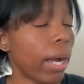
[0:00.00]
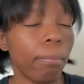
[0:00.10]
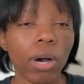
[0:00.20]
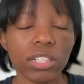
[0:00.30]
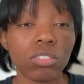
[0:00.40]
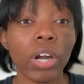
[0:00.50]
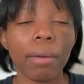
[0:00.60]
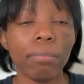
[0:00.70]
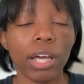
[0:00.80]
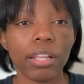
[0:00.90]
boss
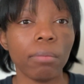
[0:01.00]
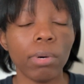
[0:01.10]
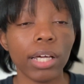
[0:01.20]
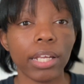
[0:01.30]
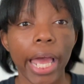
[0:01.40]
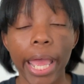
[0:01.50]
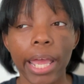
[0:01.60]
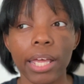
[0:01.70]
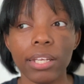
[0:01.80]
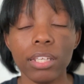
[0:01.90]
grabbed me on the butt and,